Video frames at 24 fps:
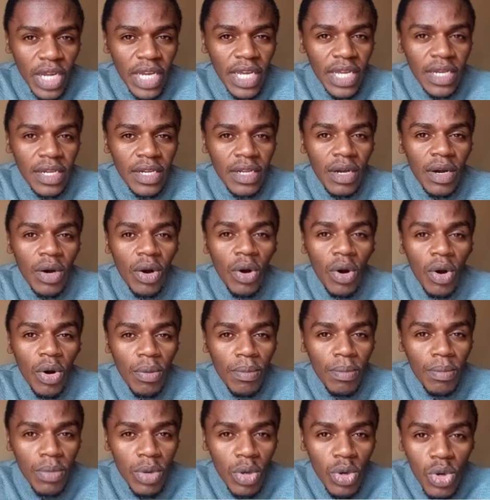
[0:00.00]
red
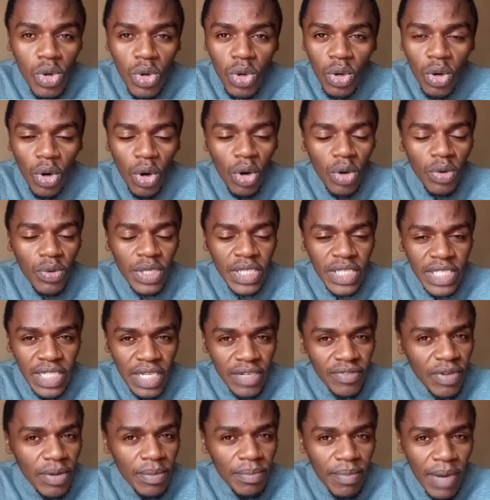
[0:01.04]
or blue or
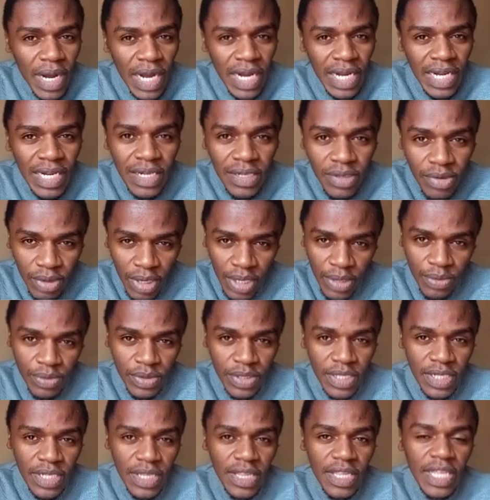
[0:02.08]
whichever
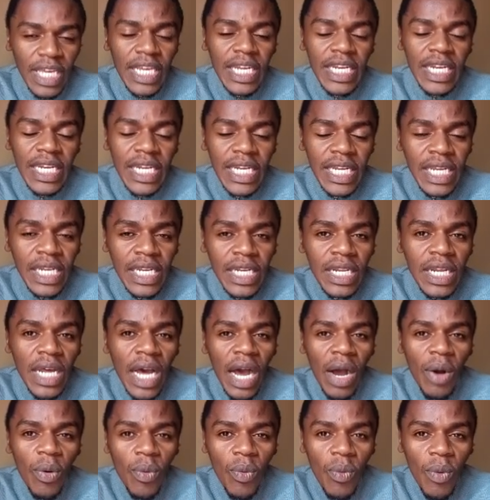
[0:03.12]
background. They
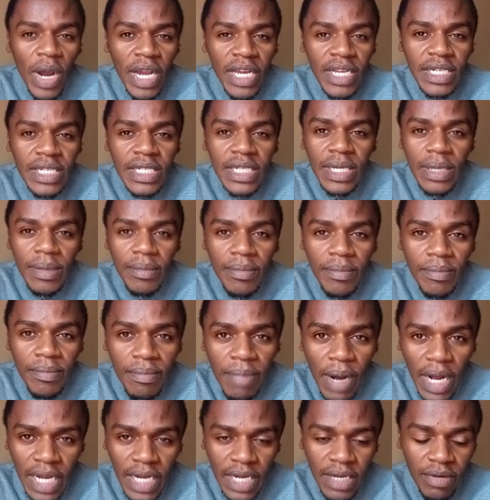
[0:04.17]
need a white
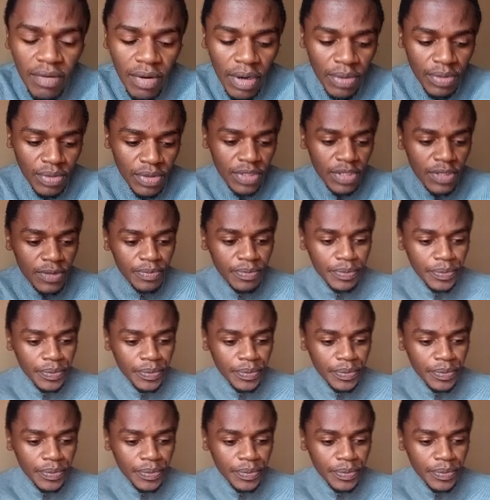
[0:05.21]
background.